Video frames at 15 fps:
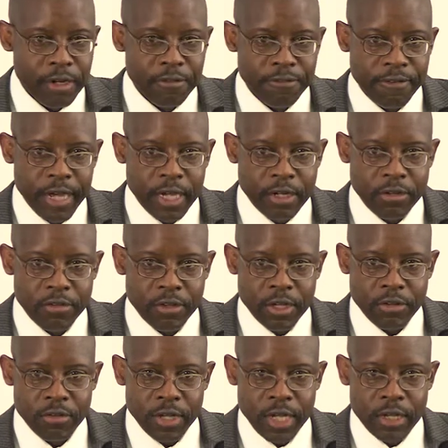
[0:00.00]
defined
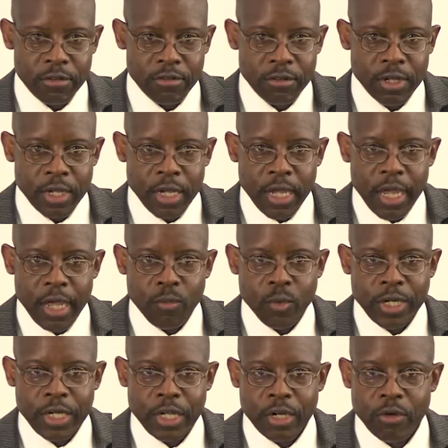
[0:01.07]
success. And we
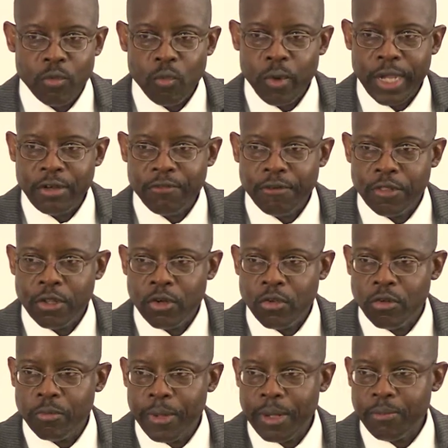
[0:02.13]
didn't wait for the
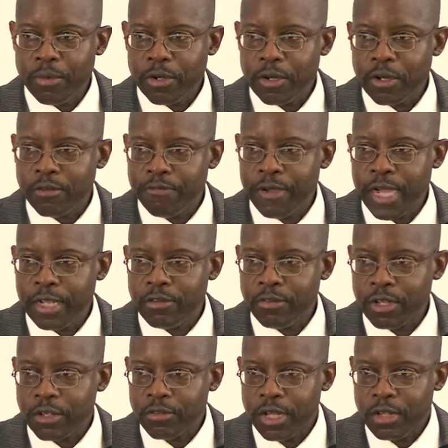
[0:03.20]
newspaper to define
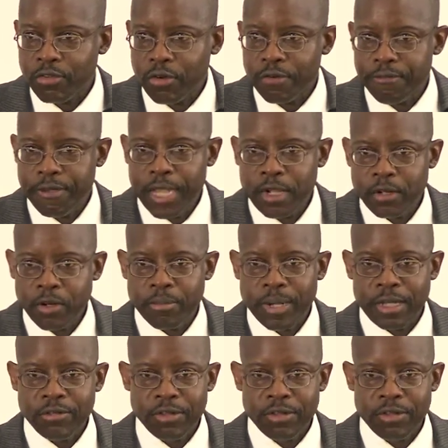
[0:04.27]
success or failure by